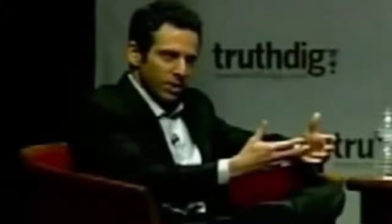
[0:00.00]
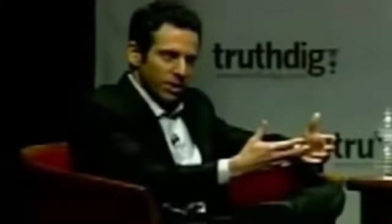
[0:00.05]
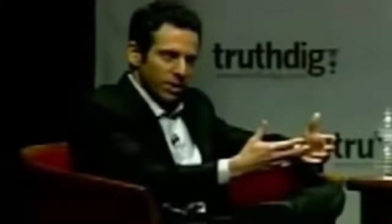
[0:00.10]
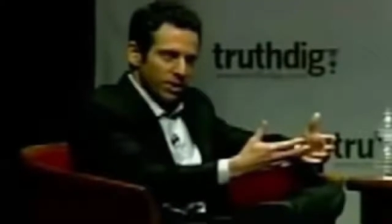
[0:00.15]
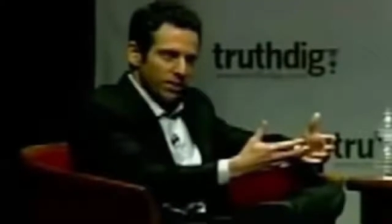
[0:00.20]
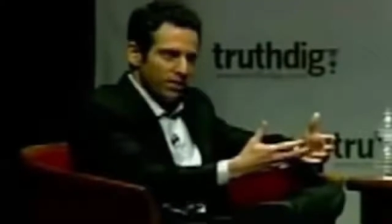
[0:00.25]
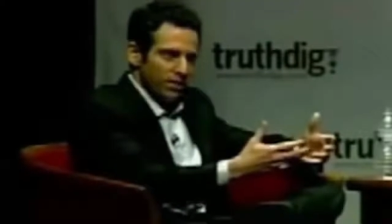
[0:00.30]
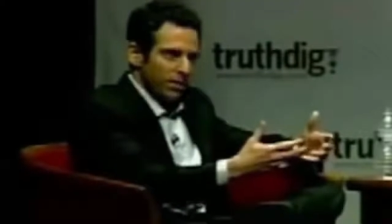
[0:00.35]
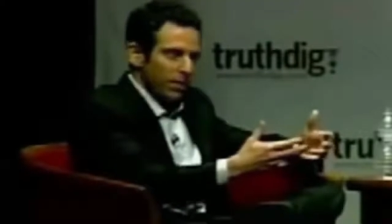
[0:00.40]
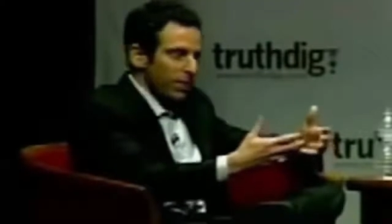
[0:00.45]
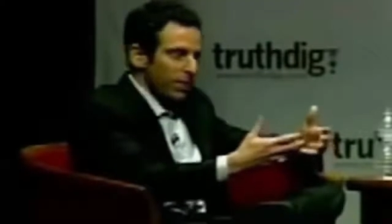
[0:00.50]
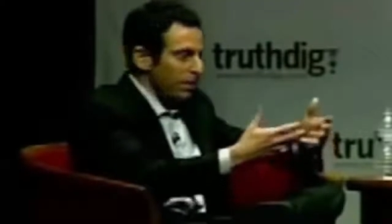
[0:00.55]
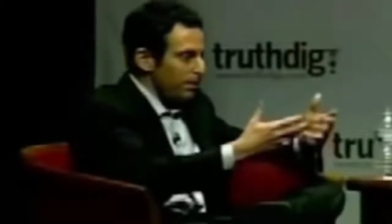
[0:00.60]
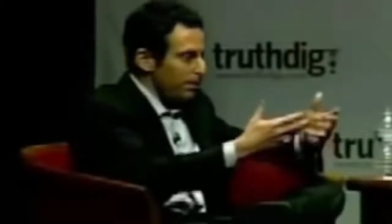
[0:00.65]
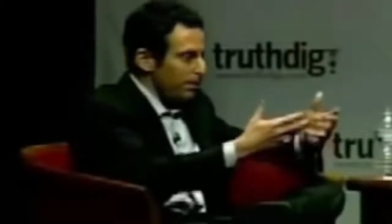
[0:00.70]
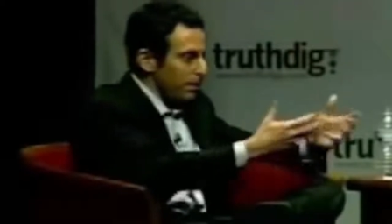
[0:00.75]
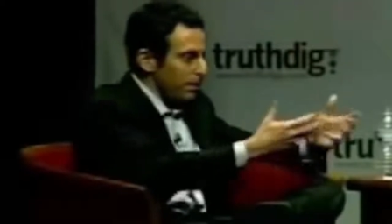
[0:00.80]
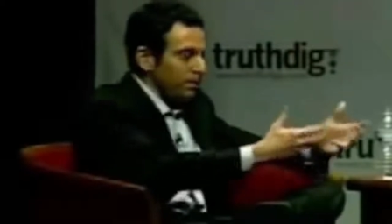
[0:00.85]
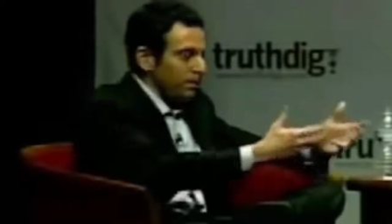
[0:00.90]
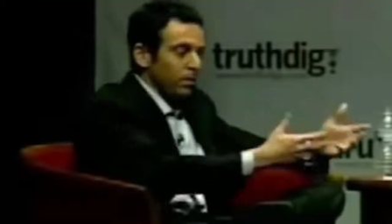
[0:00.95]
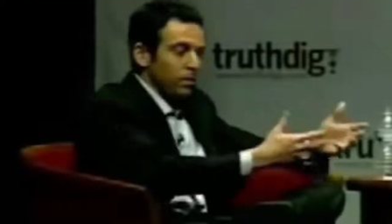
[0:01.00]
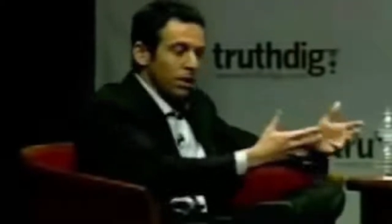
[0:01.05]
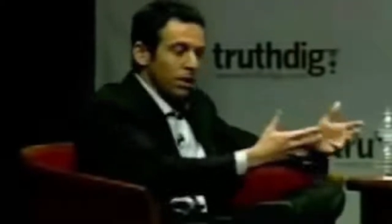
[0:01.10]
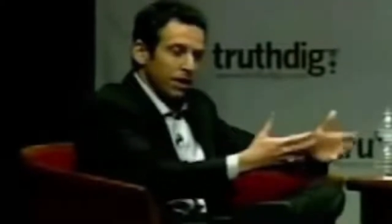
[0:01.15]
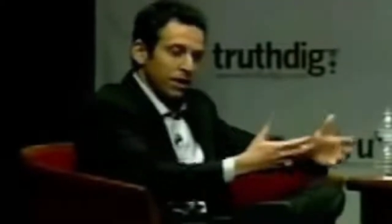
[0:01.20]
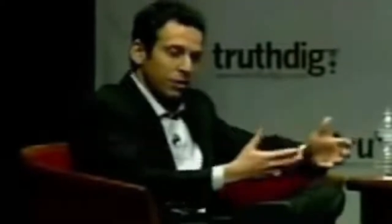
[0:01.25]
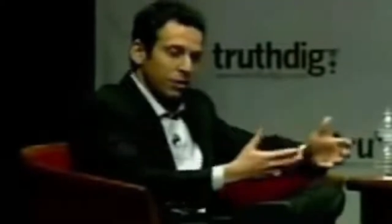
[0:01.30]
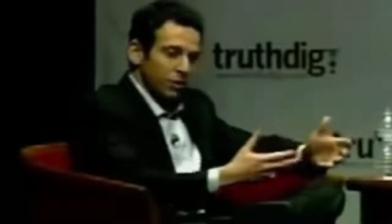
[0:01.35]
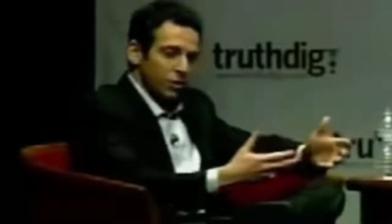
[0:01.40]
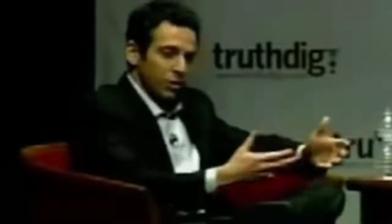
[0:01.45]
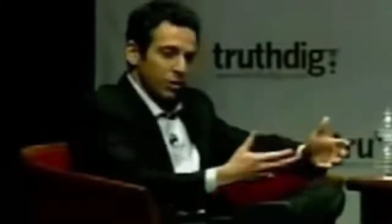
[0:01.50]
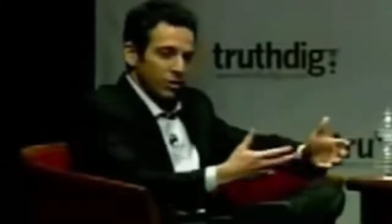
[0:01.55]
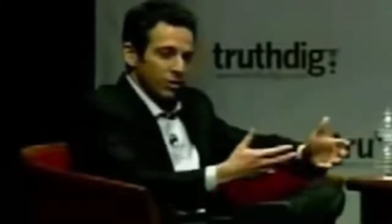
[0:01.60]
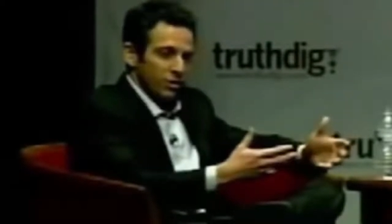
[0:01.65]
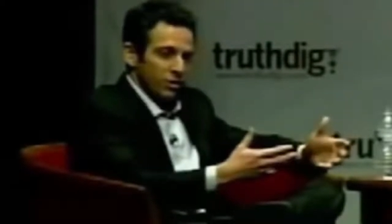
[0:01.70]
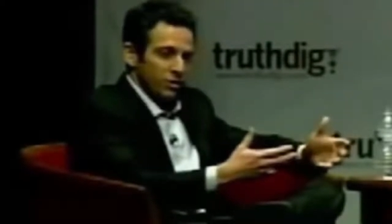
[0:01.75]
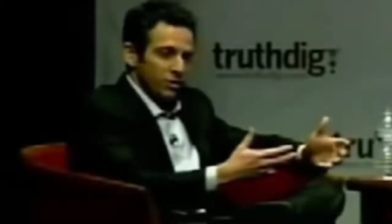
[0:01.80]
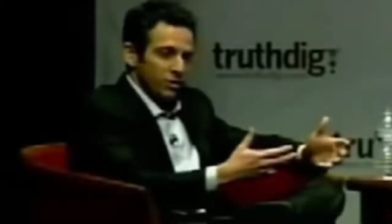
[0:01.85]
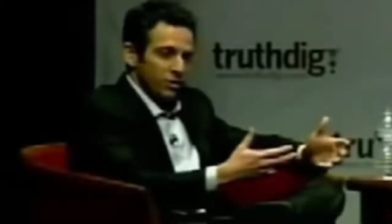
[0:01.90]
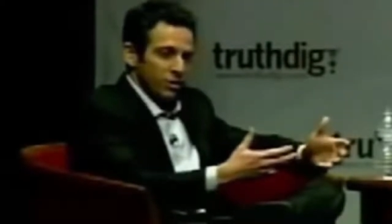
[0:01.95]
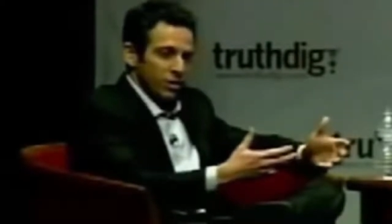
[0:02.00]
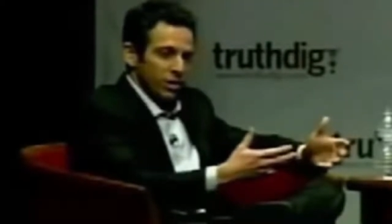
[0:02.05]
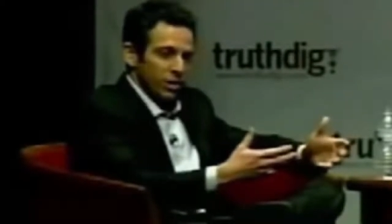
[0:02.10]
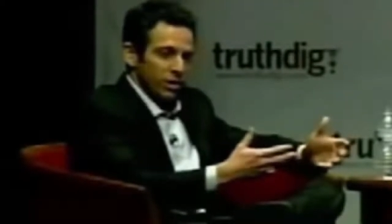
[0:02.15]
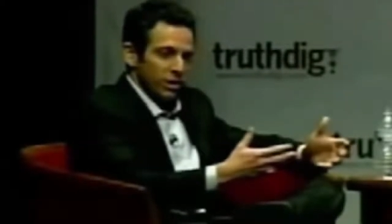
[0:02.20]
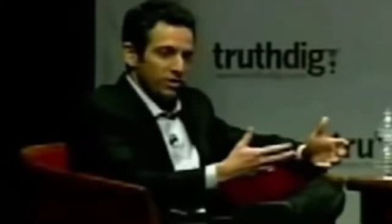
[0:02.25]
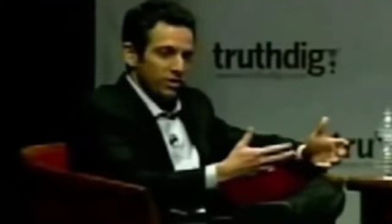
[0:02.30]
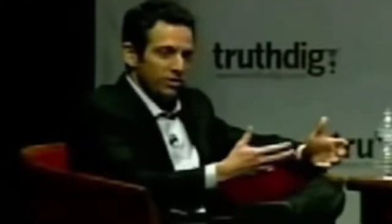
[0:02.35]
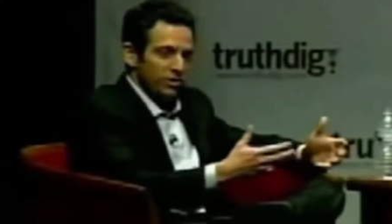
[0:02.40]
Uh, people like Chris uh,